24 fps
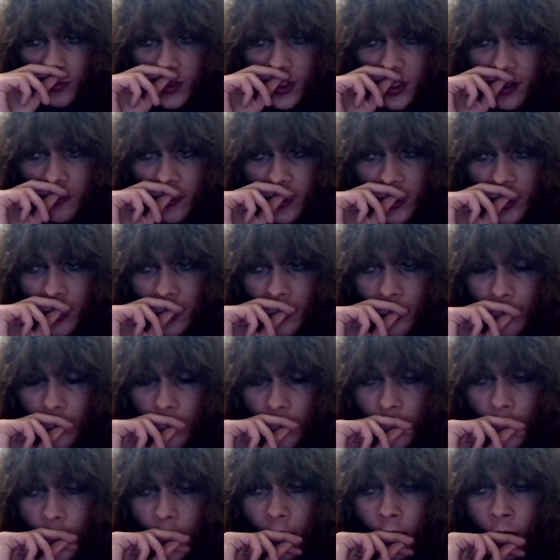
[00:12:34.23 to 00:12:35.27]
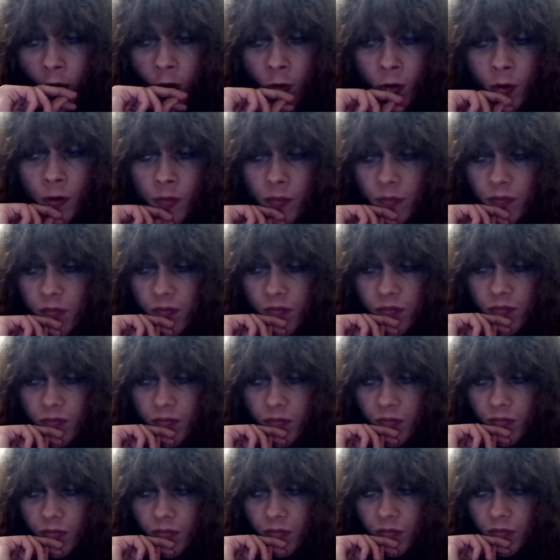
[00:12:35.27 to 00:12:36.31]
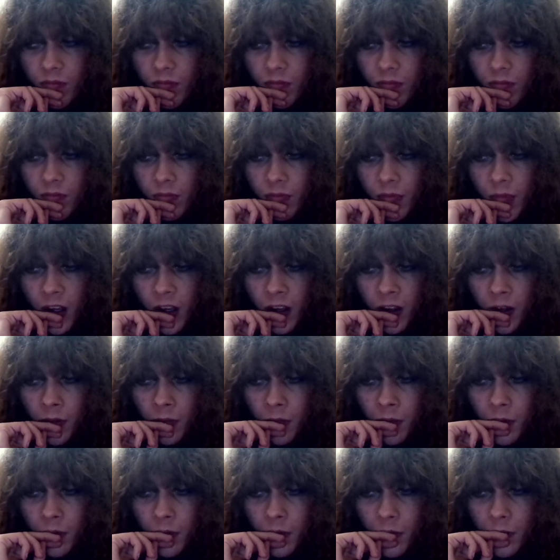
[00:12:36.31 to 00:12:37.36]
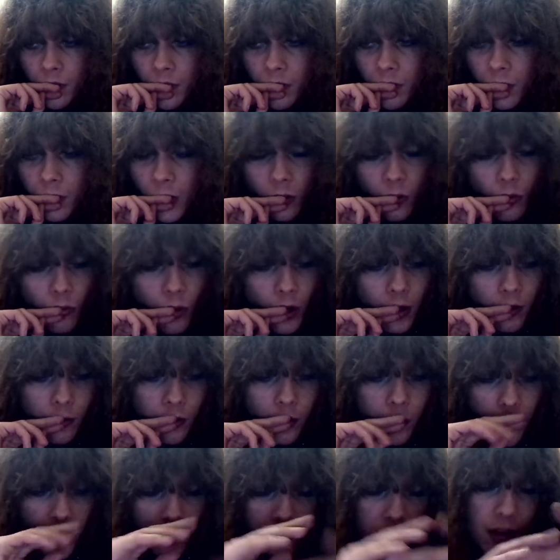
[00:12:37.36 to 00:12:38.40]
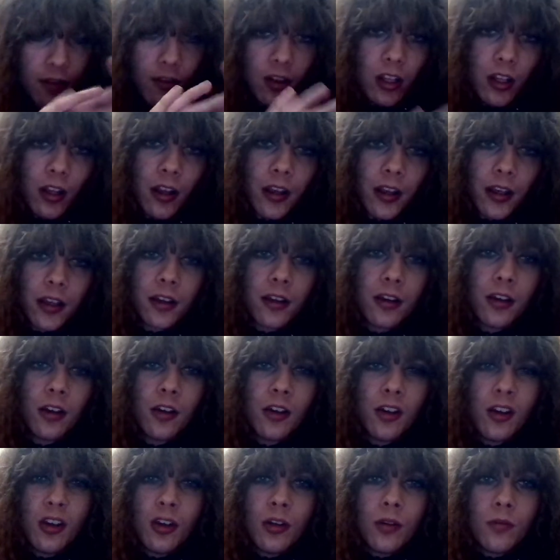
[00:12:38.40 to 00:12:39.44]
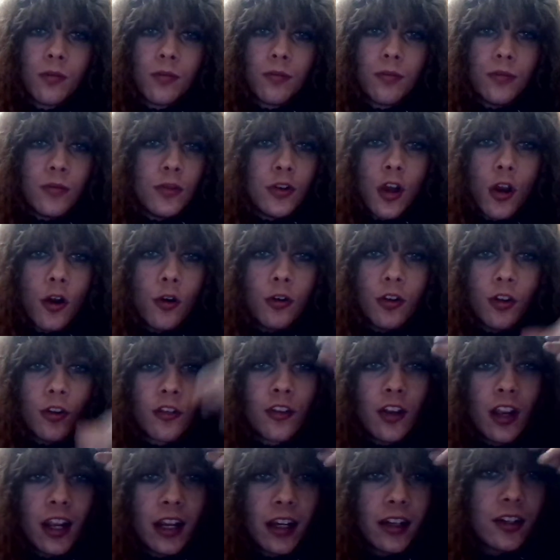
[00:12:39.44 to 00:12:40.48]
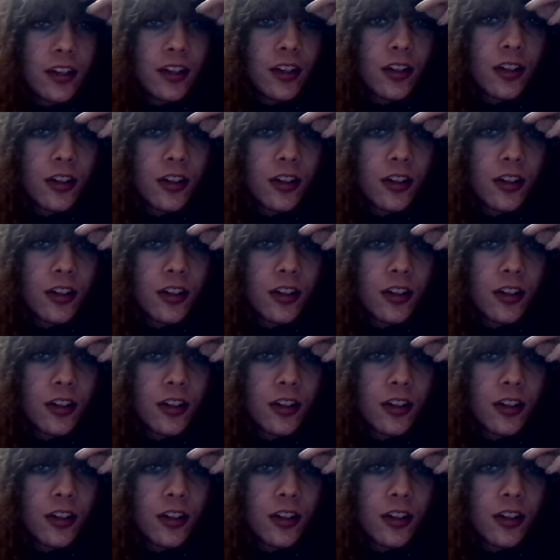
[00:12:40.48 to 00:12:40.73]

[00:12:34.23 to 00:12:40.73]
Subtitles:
given no um, one group is given like no distinct